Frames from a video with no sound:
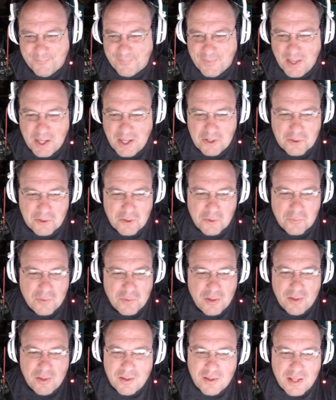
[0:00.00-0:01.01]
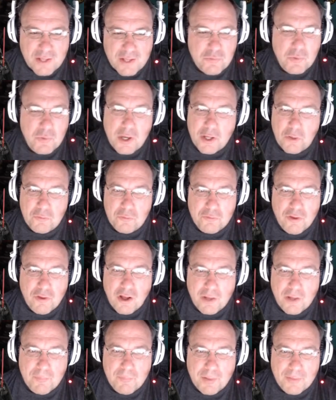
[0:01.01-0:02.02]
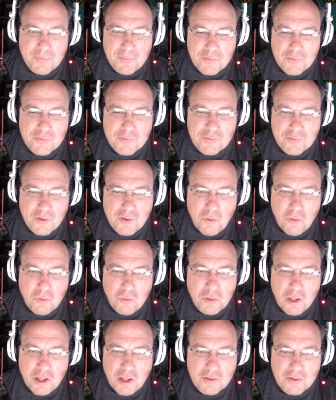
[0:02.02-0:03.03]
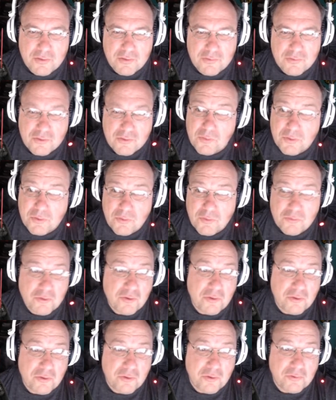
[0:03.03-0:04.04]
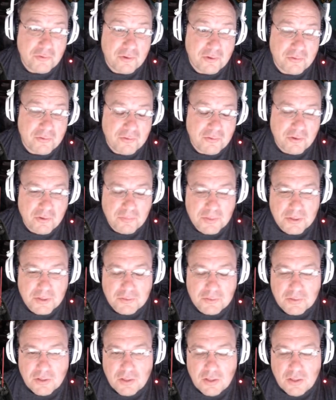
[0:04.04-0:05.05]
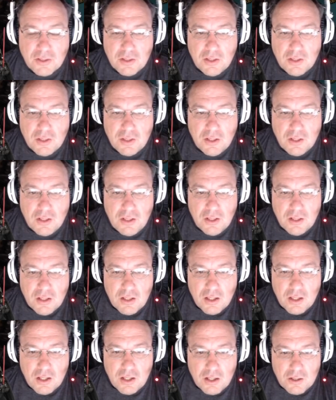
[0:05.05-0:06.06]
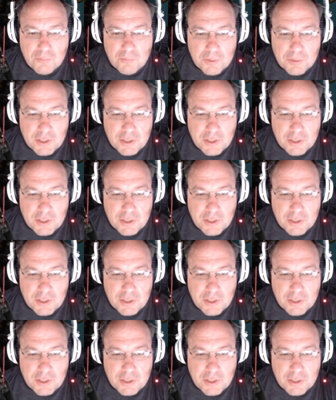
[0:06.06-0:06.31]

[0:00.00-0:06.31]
I don't know. That's why I don't talk about this a whole lot because you know what? There's other things I can talk about. Um, but